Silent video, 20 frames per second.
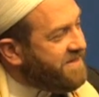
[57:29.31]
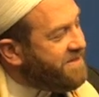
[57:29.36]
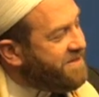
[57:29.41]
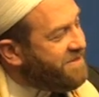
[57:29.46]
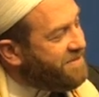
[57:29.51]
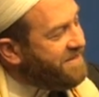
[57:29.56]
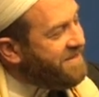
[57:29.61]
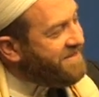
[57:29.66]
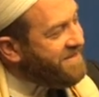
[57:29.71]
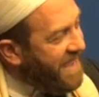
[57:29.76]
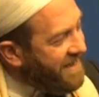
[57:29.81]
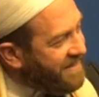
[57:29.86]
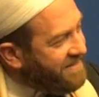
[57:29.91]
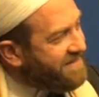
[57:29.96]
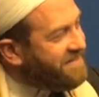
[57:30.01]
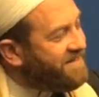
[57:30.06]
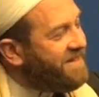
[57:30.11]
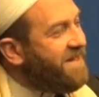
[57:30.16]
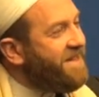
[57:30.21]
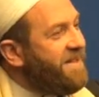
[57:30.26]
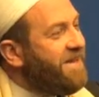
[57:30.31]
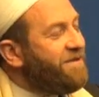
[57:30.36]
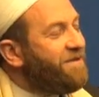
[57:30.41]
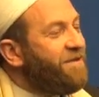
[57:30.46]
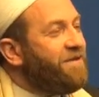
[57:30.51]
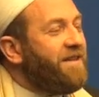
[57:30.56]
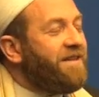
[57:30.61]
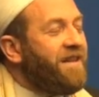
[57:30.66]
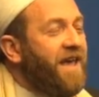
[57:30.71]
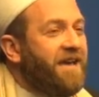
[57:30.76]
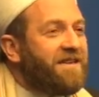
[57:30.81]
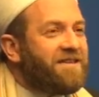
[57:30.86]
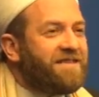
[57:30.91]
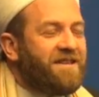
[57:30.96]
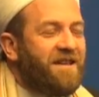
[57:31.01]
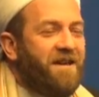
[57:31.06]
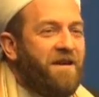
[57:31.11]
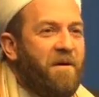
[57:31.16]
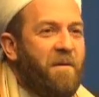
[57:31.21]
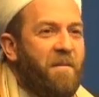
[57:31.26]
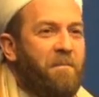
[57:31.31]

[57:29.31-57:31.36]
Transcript: to the next, to the next.